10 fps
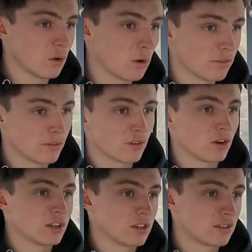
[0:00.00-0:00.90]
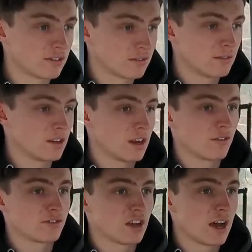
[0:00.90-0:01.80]
or if we've got
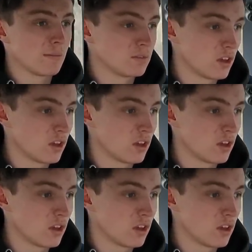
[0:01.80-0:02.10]
enough time